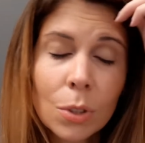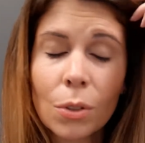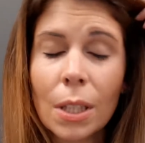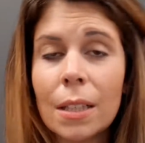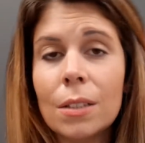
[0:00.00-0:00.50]
So
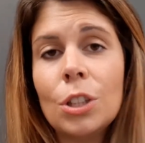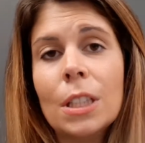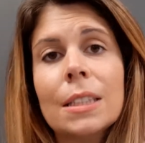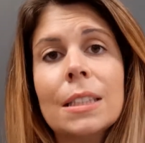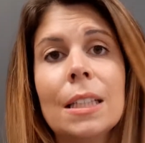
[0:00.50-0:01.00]
then she
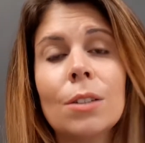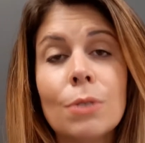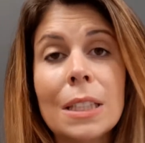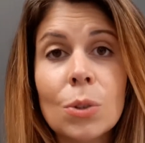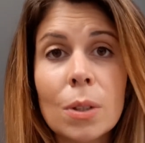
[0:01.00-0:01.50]
can see the
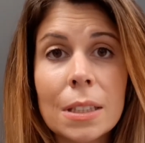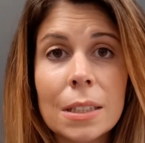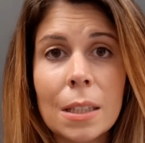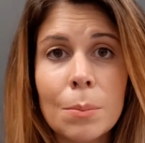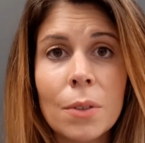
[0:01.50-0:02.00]

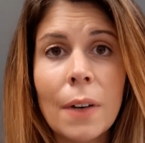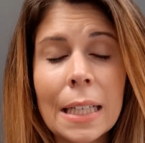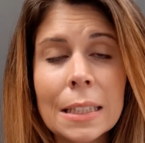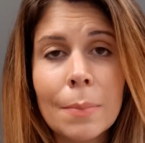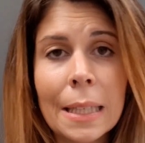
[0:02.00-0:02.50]
resources that I'm
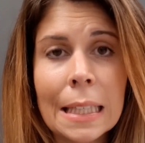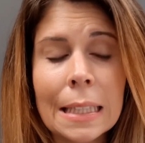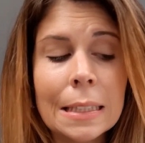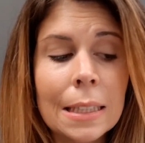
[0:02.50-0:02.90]
providing to my kids.